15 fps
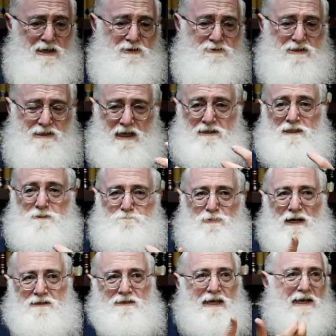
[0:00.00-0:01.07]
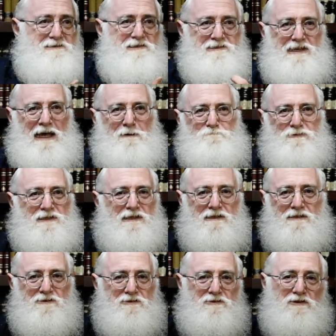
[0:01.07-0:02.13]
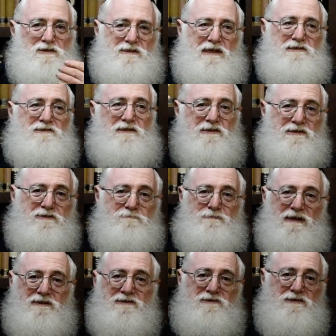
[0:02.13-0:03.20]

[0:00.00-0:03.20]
It's on the spot as it's happening. In the old days, you hear about it.